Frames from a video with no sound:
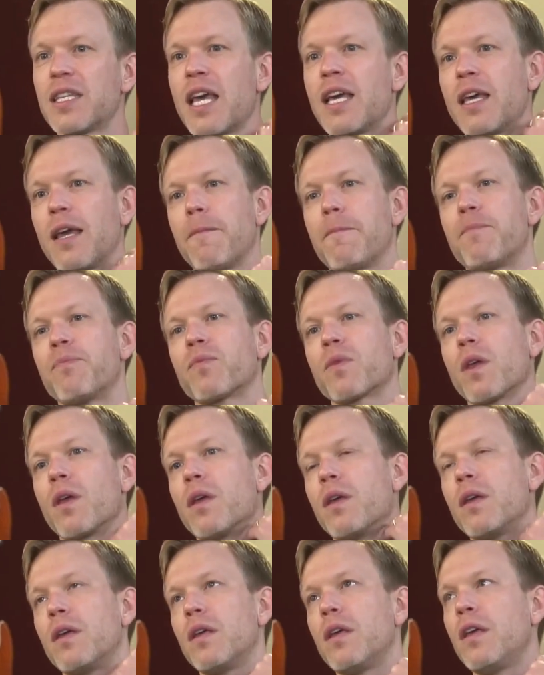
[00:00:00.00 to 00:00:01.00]
It's like,
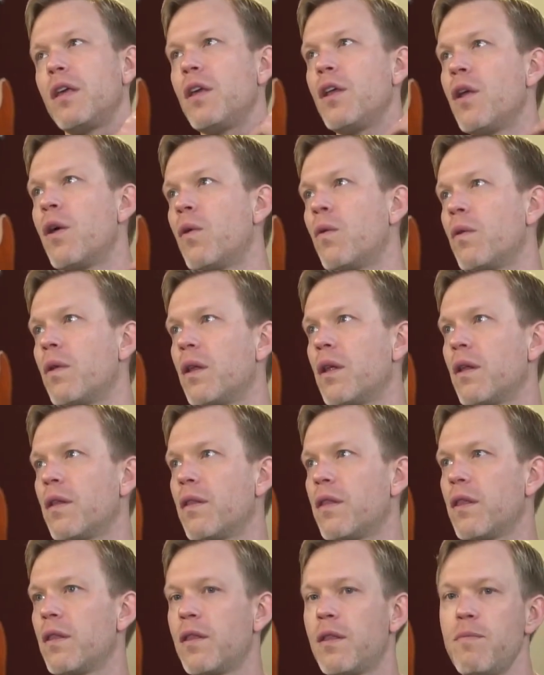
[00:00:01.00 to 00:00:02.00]
you know,
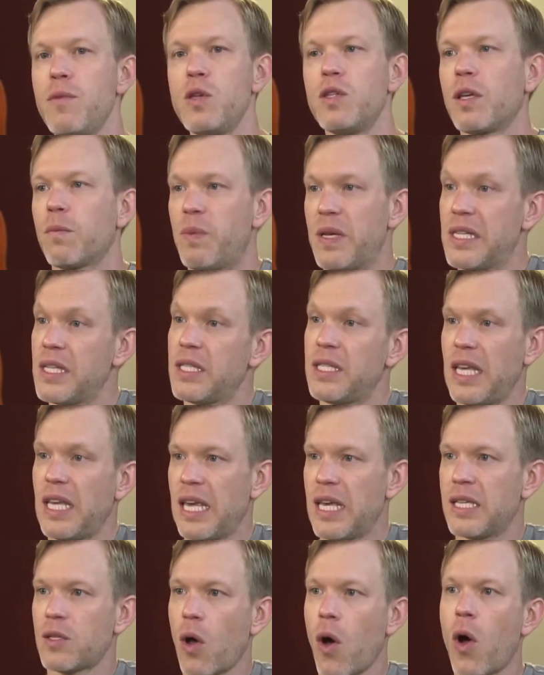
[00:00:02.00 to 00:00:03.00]
the music business
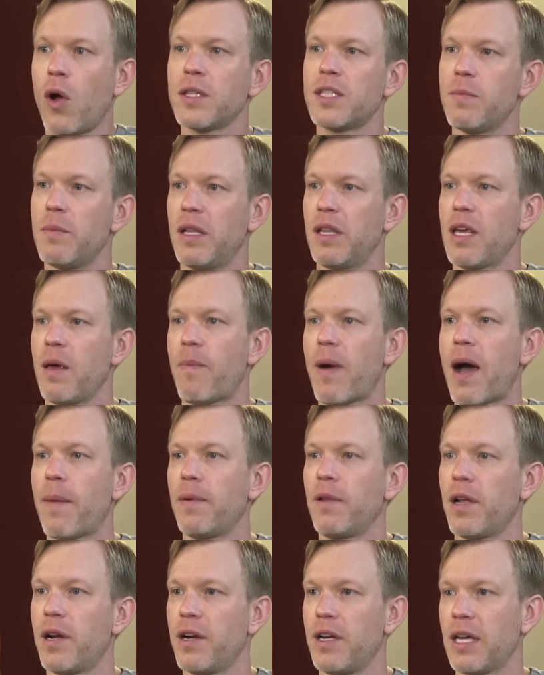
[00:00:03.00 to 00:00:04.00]
is ultimately a
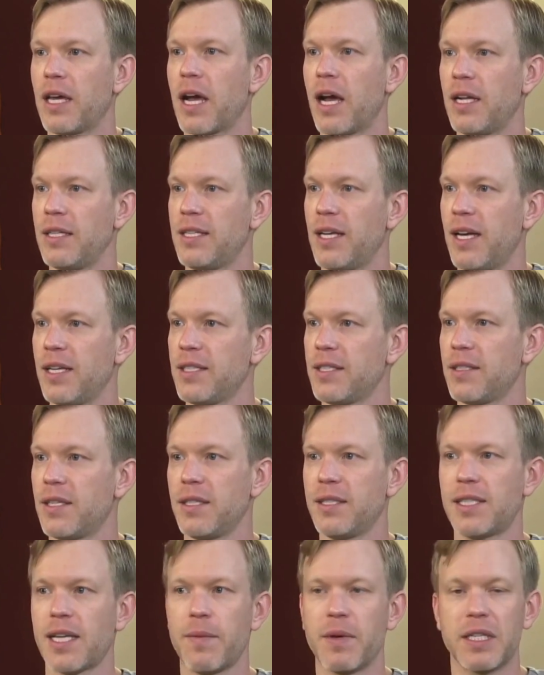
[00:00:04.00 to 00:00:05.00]
popularity contest to
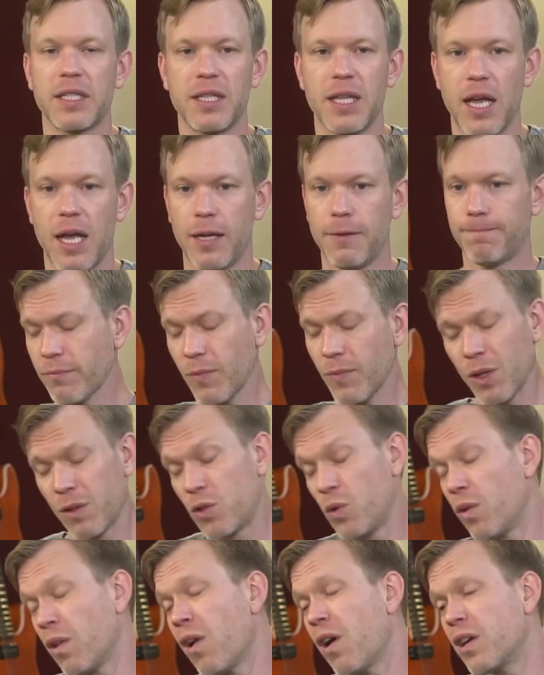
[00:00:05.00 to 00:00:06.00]
some yeah. extent,
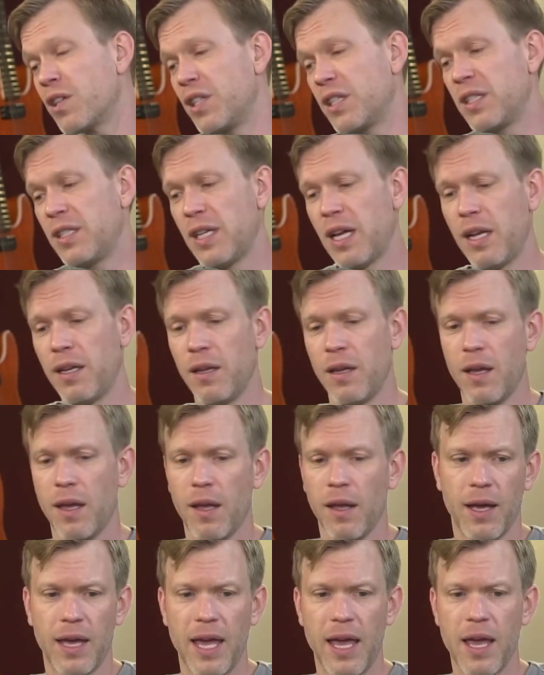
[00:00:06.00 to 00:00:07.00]
to a large extent.
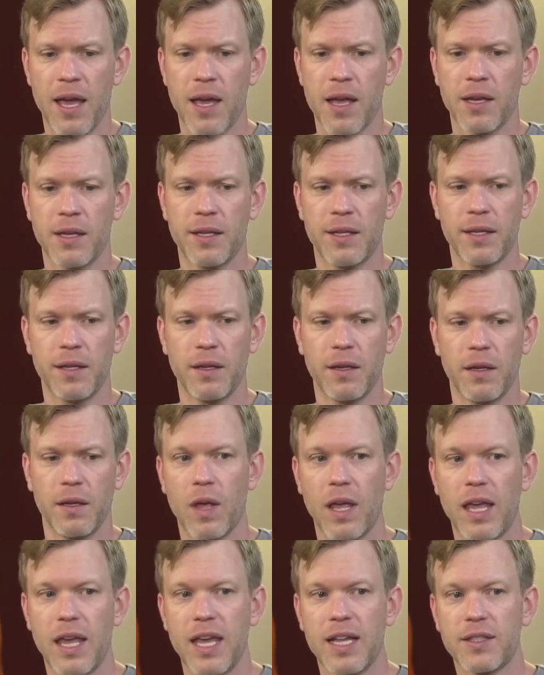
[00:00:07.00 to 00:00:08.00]
And
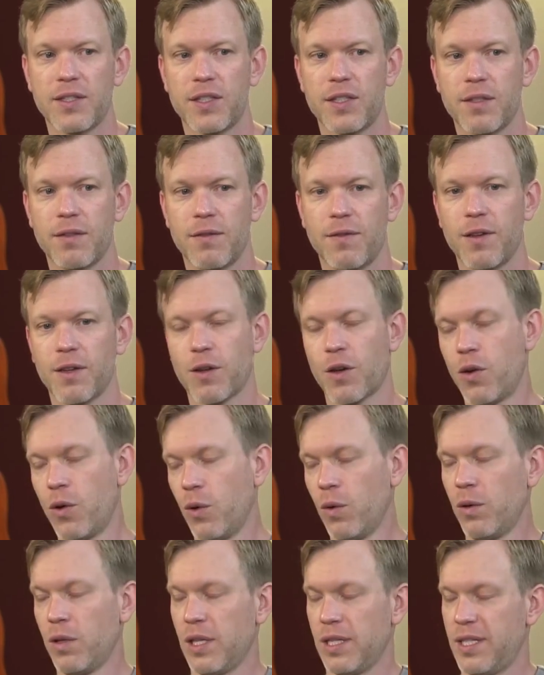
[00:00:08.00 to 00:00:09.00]
it's the
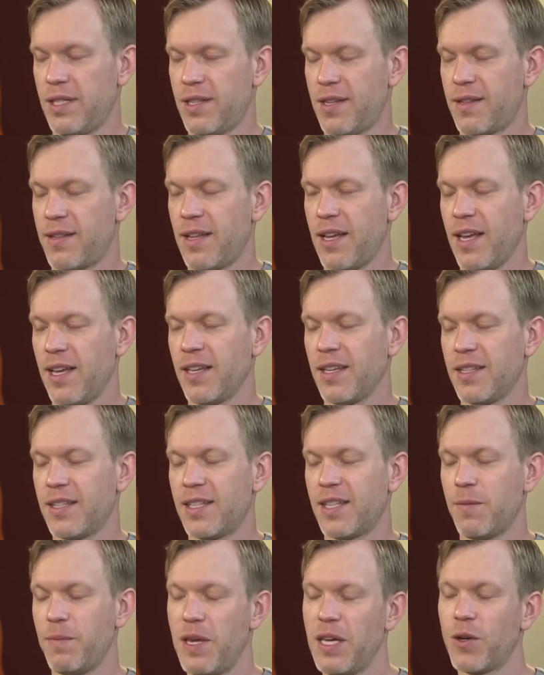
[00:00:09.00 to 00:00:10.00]
coolest thing is
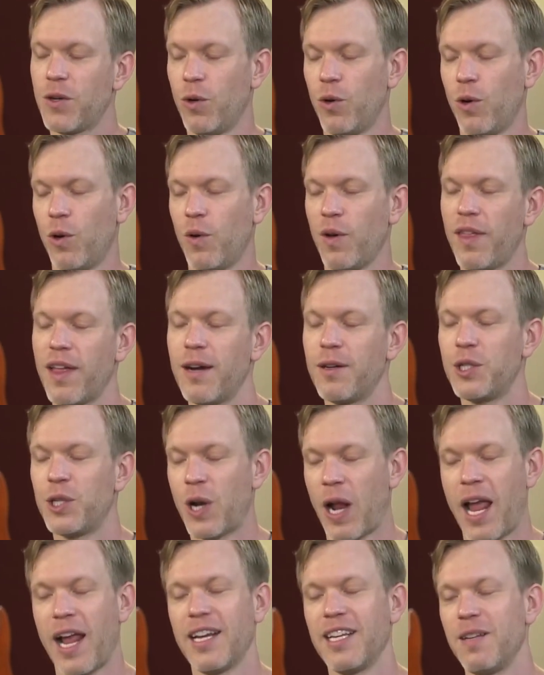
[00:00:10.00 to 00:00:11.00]
to be cool without
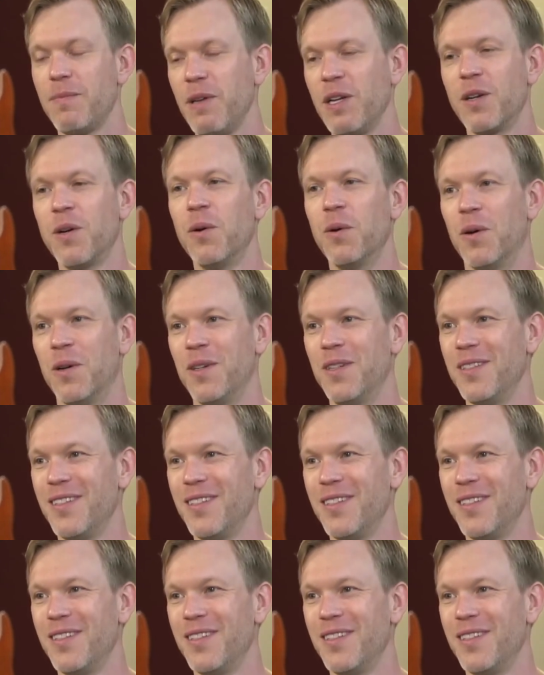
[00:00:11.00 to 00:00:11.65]
trying to be cool.